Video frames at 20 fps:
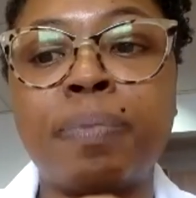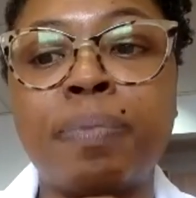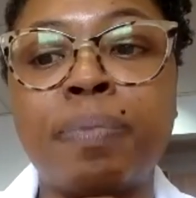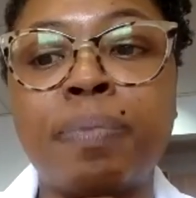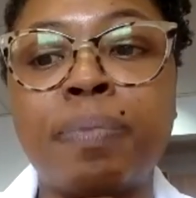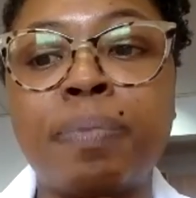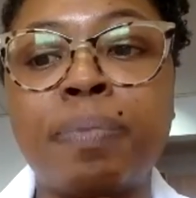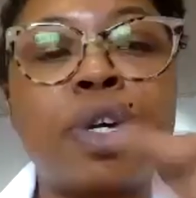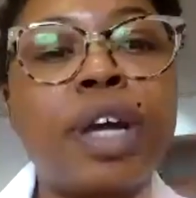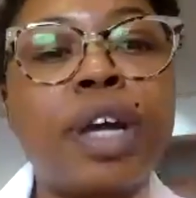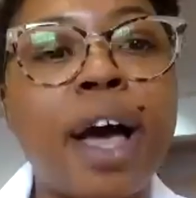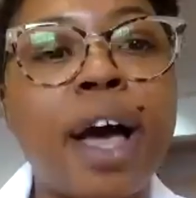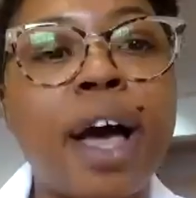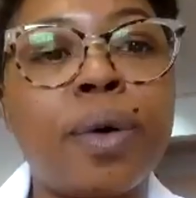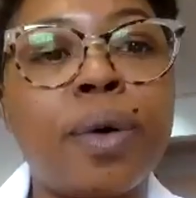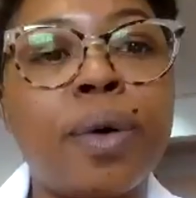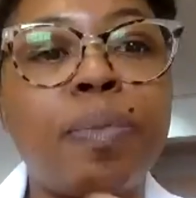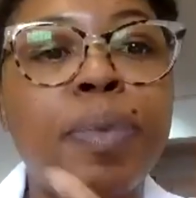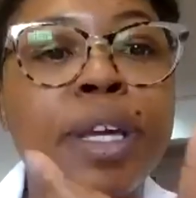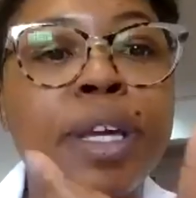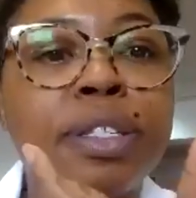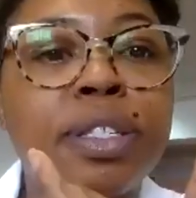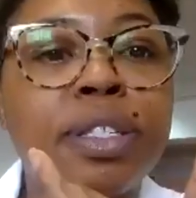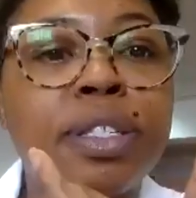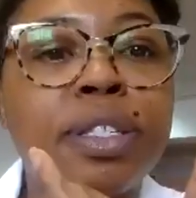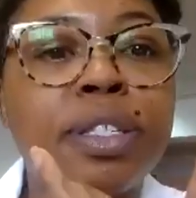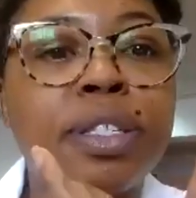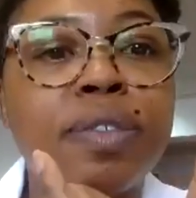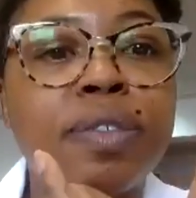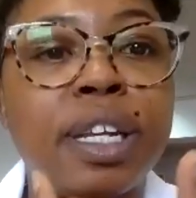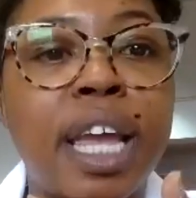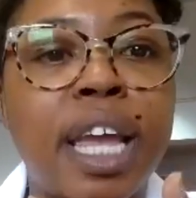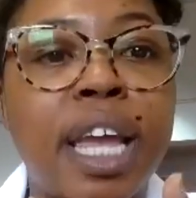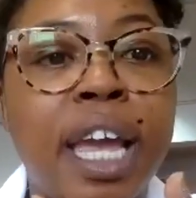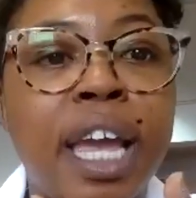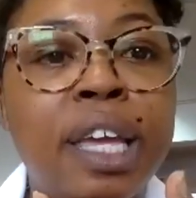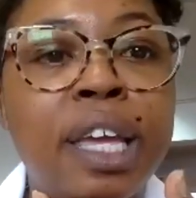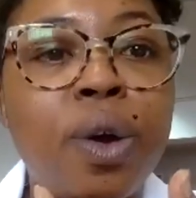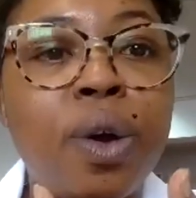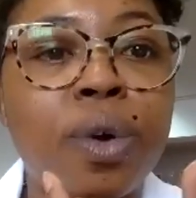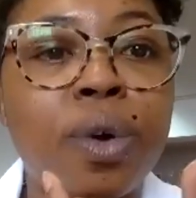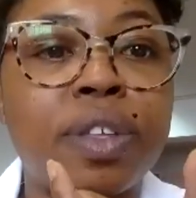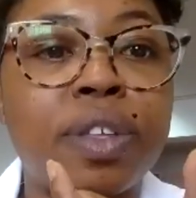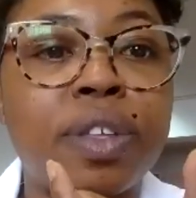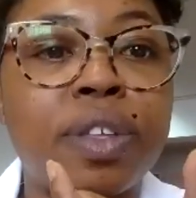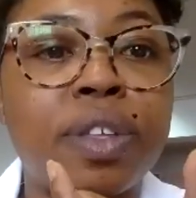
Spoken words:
took out the piece of DNA or the